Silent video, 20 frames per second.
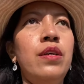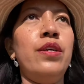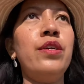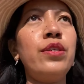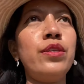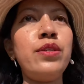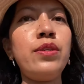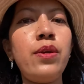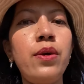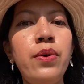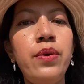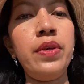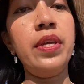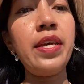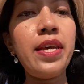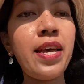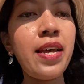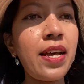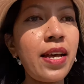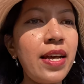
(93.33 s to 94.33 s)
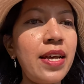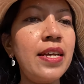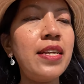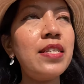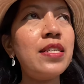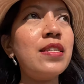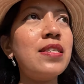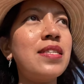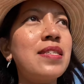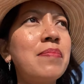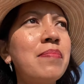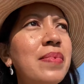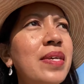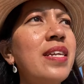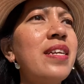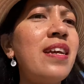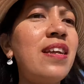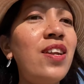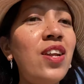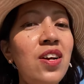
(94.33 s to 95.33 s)
so yeah it's been
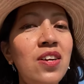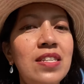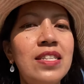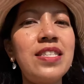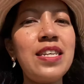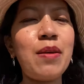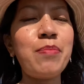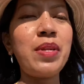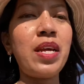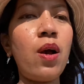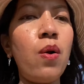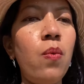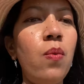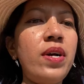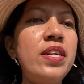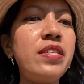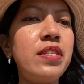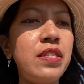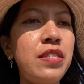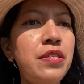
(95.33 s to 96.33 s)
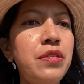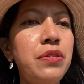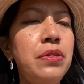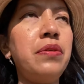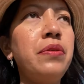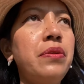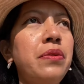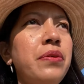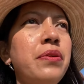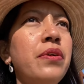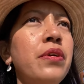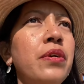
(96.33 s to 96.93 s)
a long time that I wanted to